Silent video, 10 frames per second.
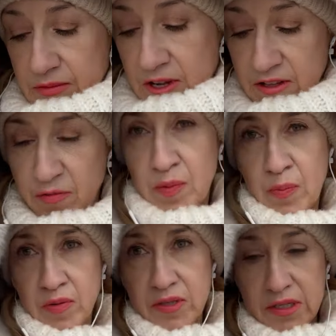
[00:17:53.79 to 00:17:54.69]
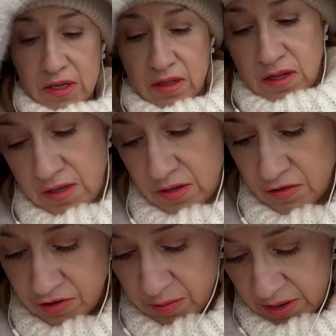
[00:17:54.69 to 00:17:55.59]
And if people still
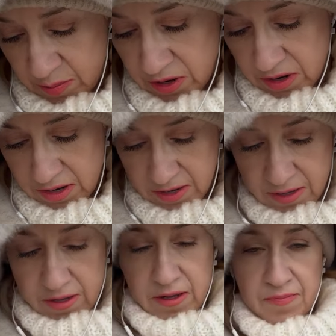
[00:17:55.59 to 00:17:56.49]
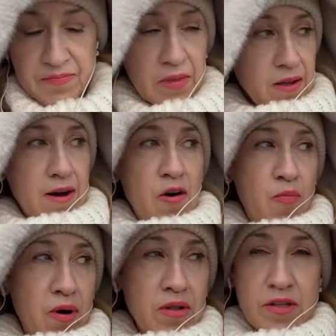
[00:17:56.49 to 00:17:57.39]
don't remember how
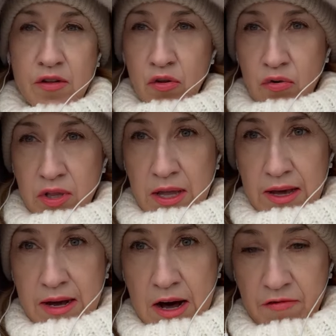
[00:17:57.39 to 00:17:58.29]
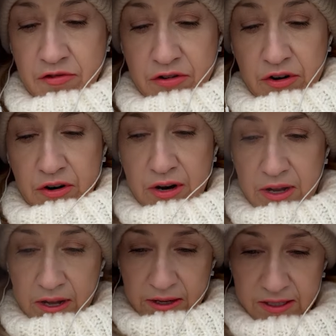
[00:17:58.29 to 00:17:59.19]
Poland looked like after
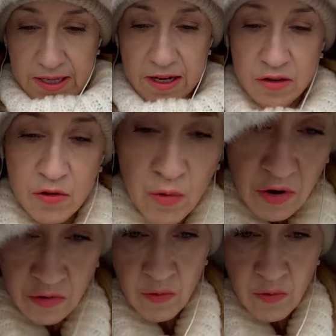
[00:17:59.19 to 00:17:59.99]
Second World